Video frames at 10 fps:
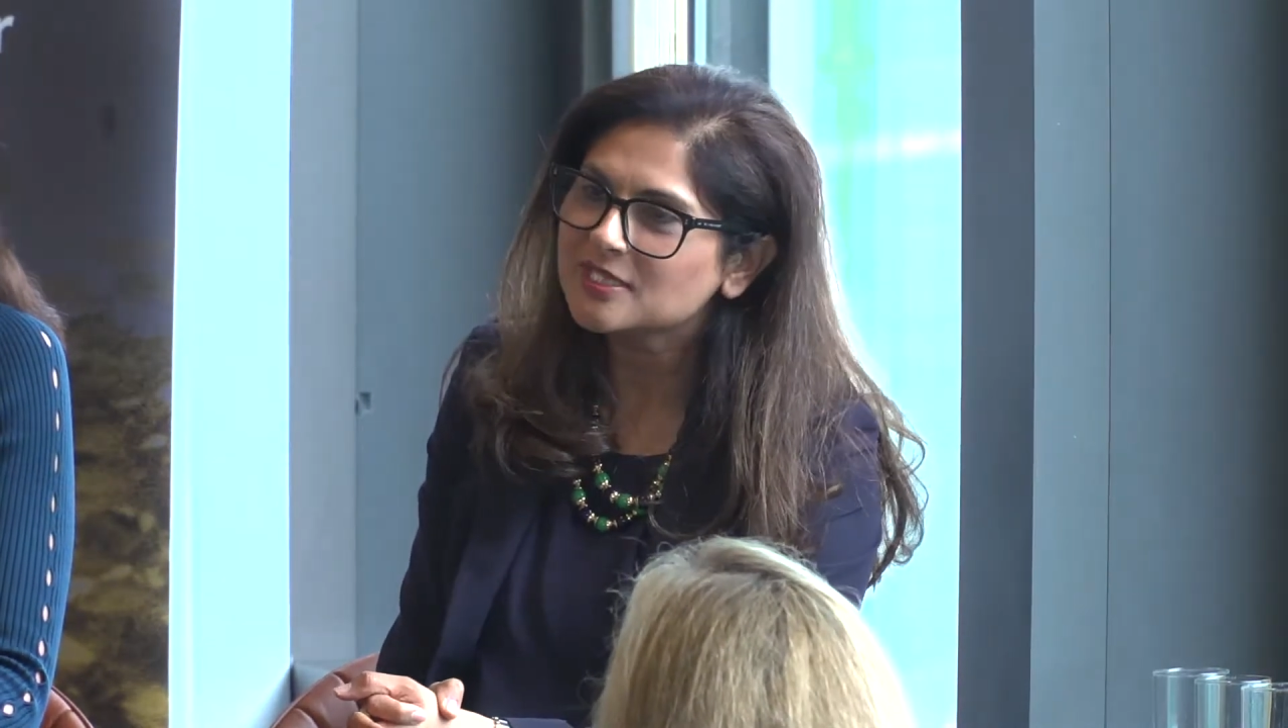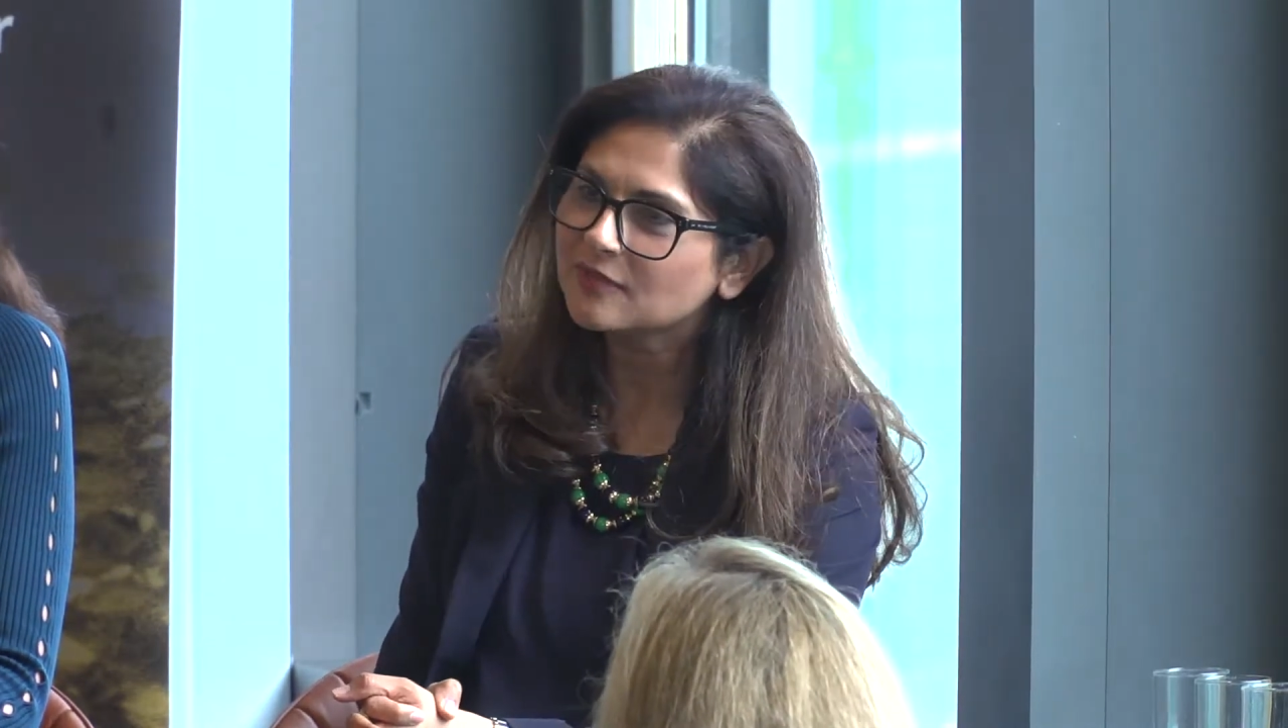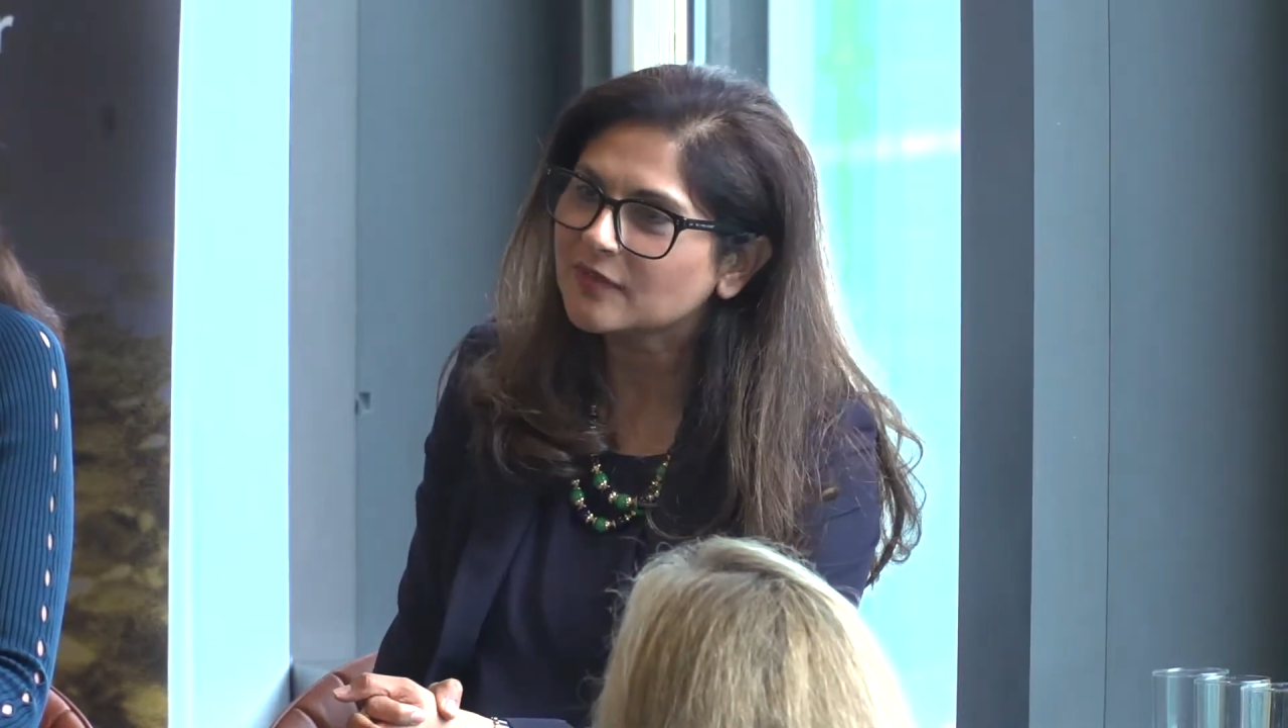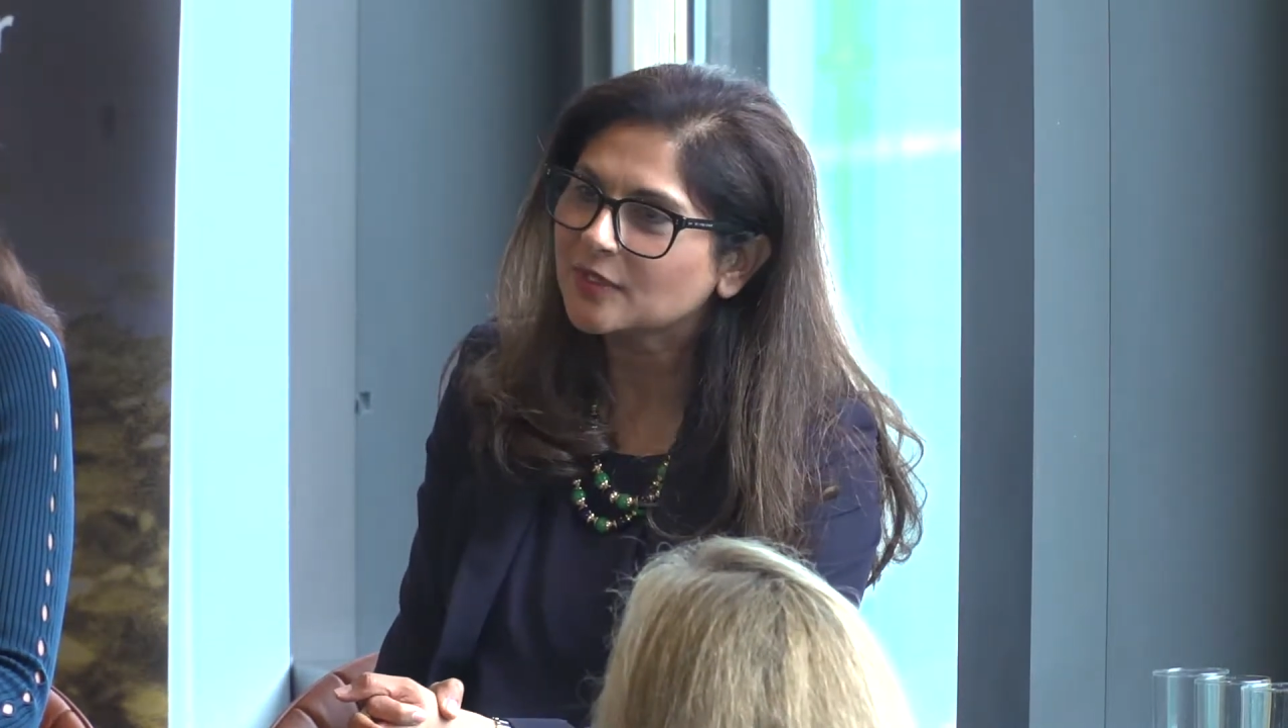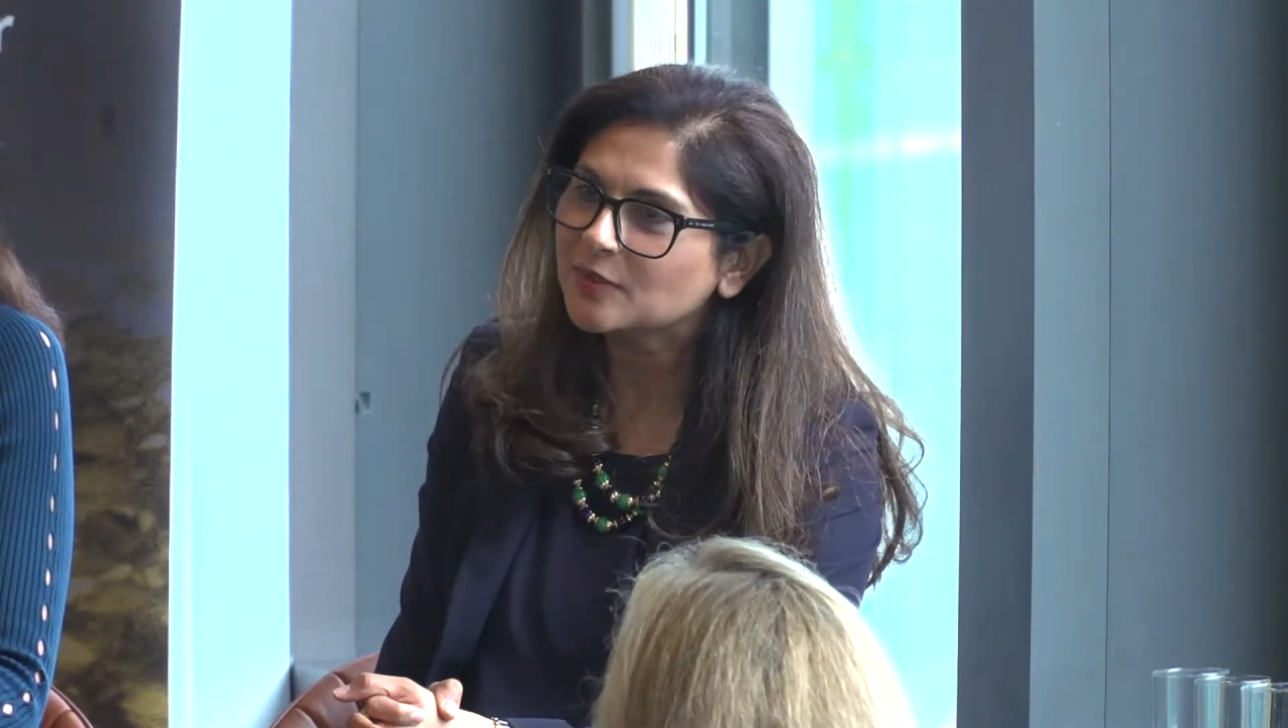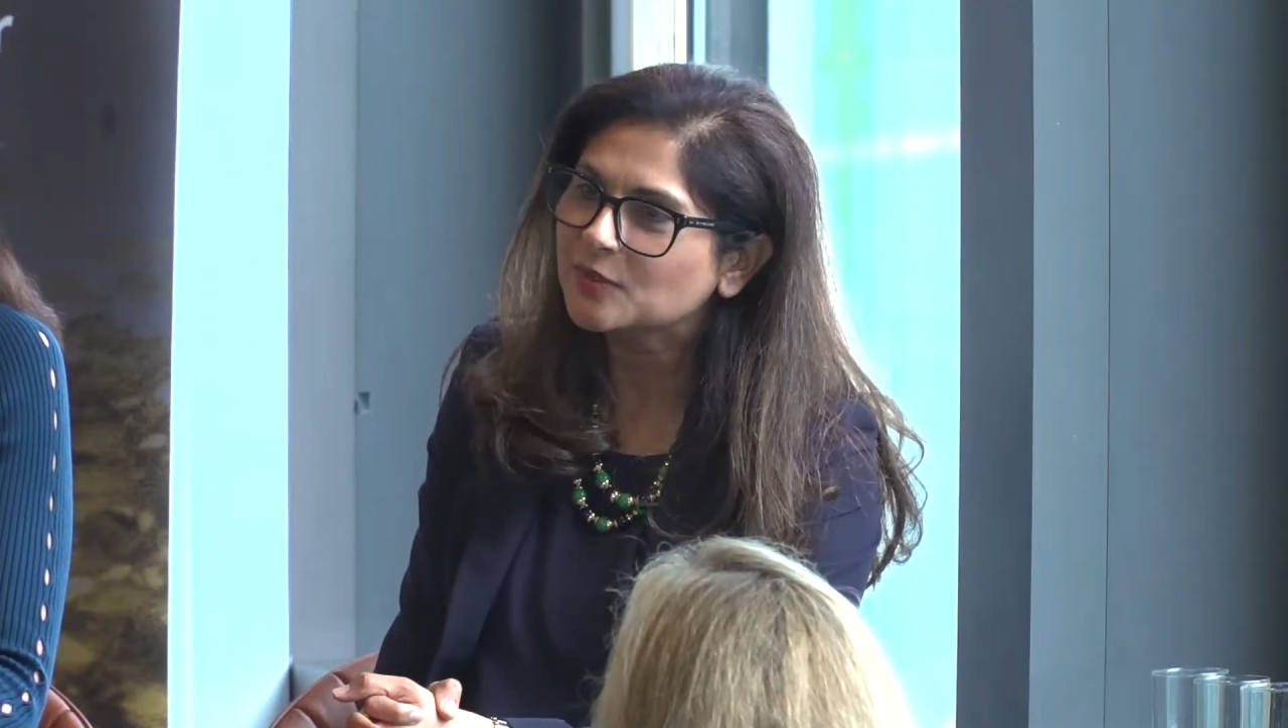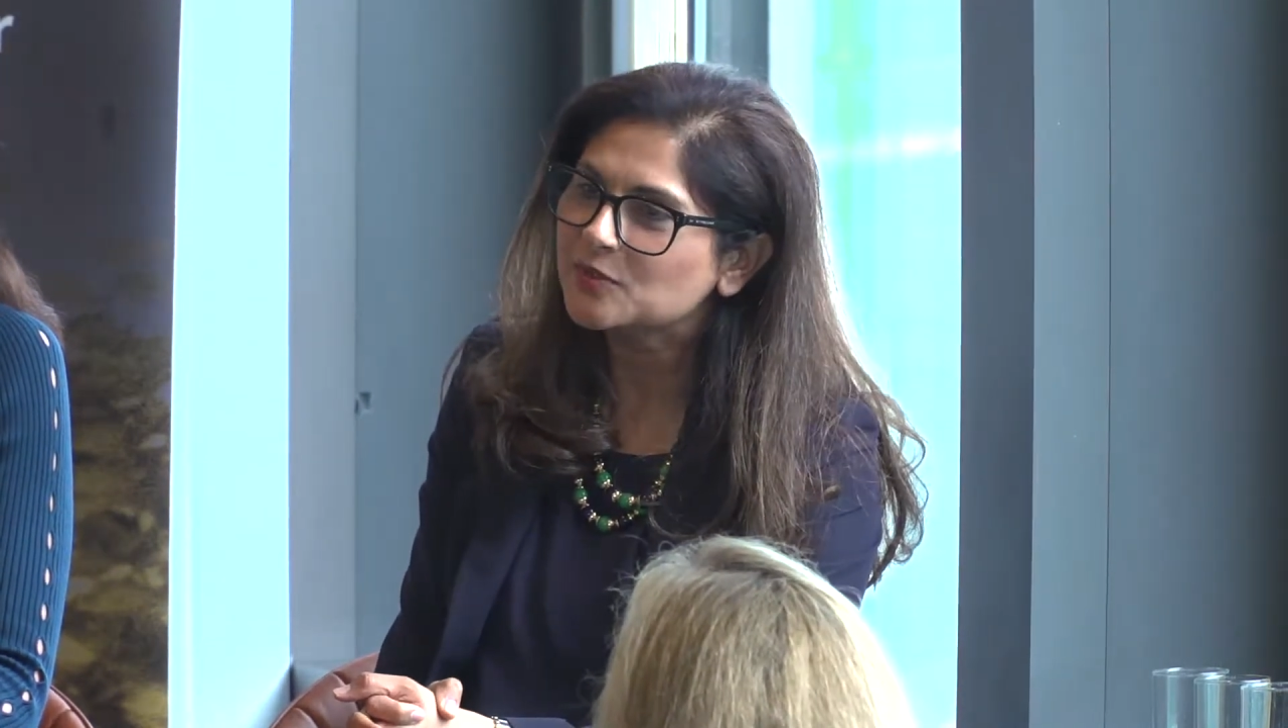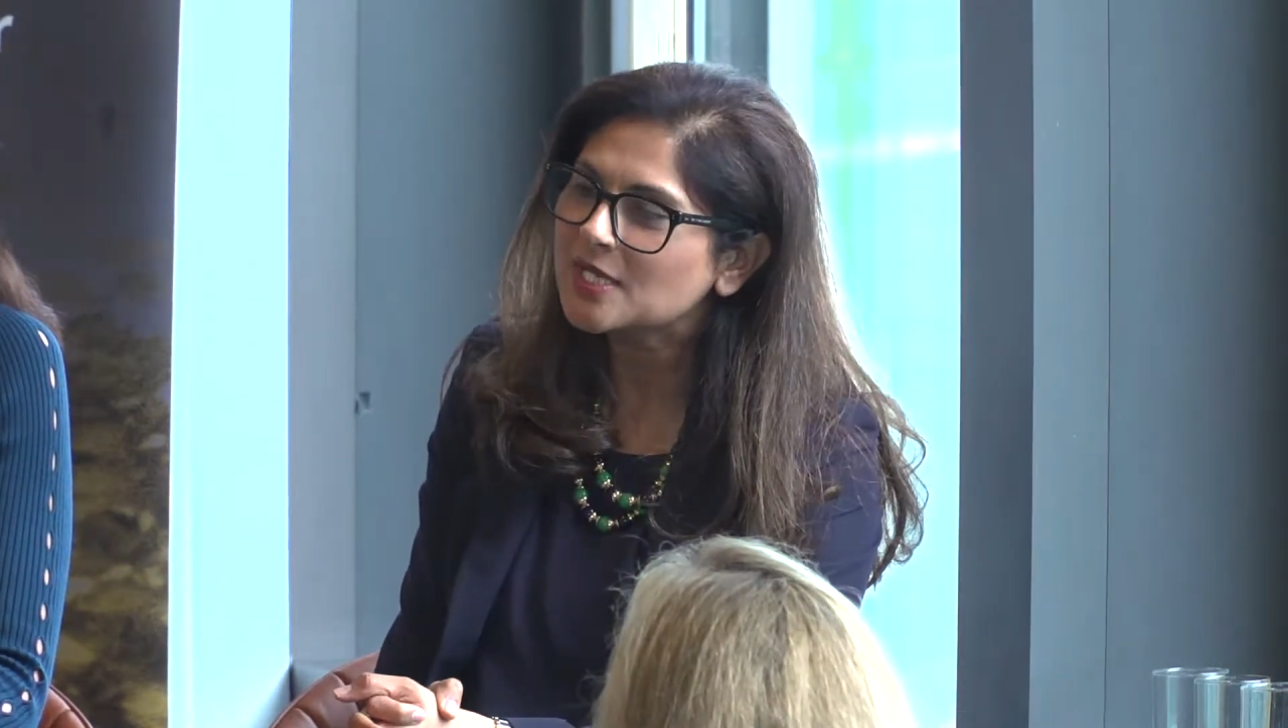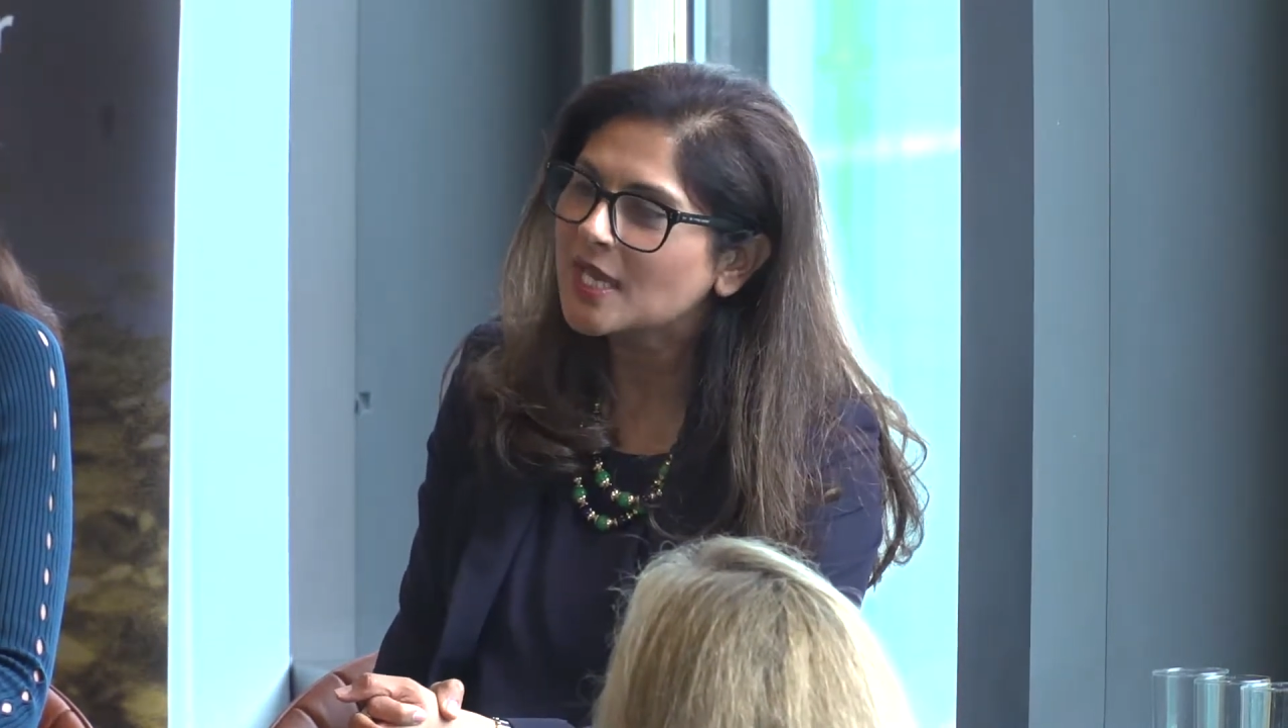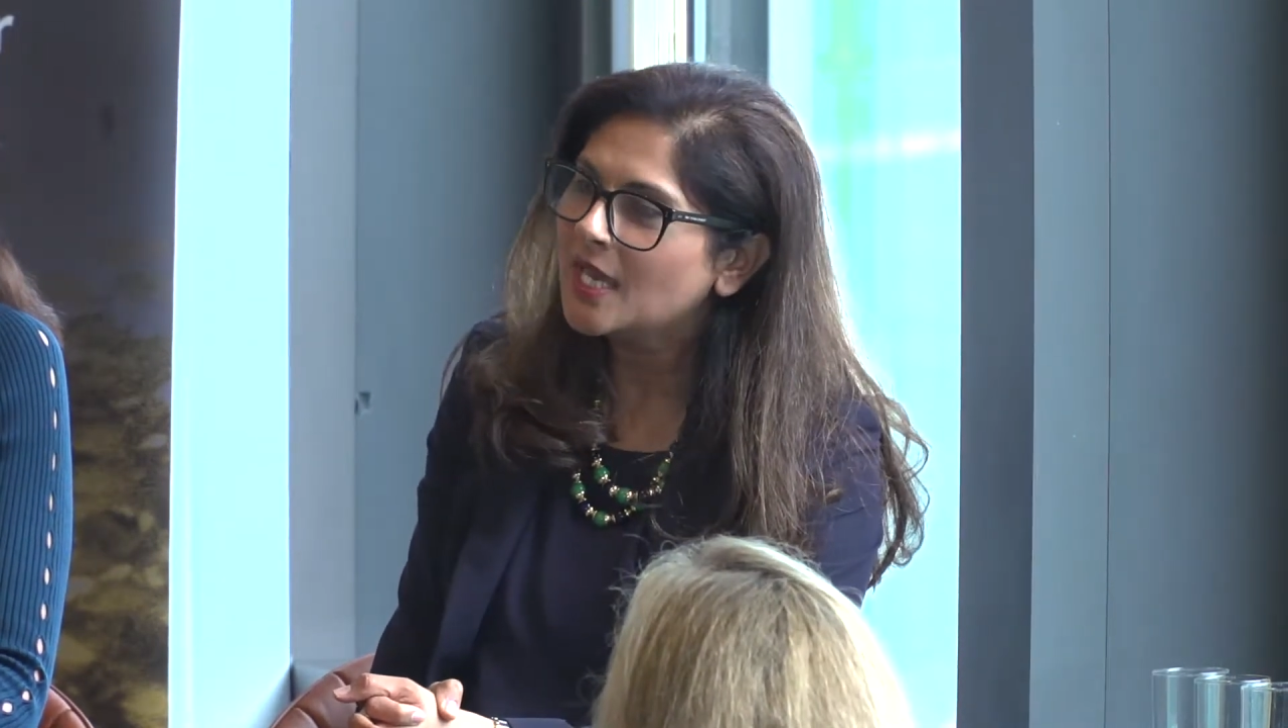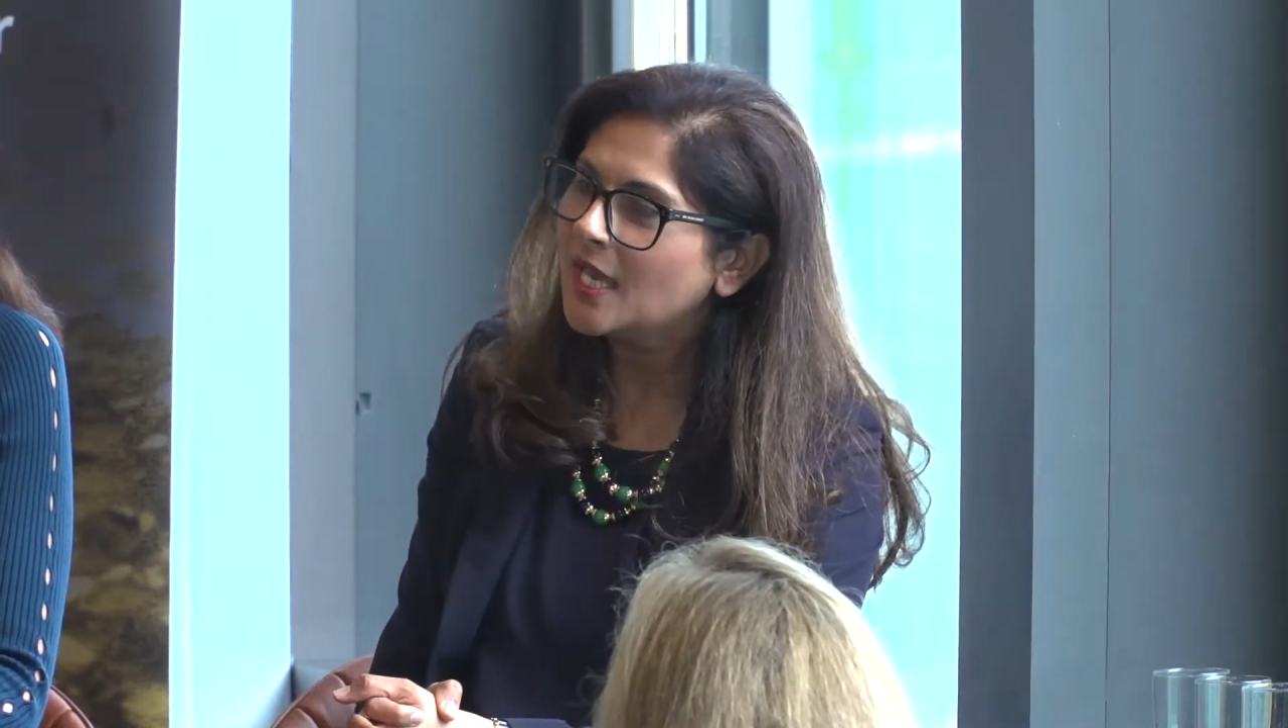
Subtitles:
difficult,